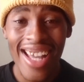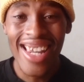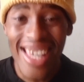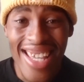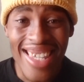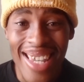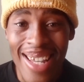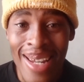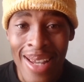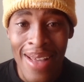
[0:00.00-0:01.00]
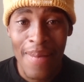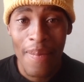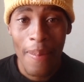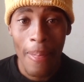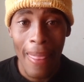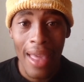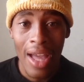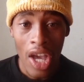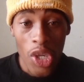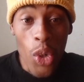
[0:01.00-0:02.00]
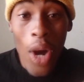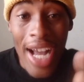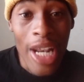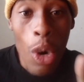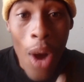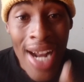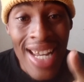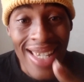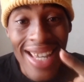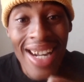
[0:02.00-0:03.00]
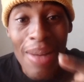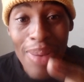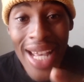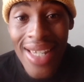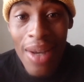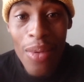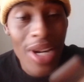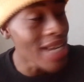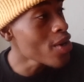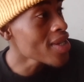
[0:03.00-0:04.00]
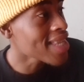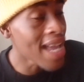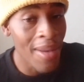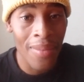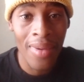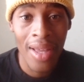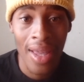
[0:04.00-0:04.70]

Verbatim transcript: Listen, you are the one that's irreplaceable and not them.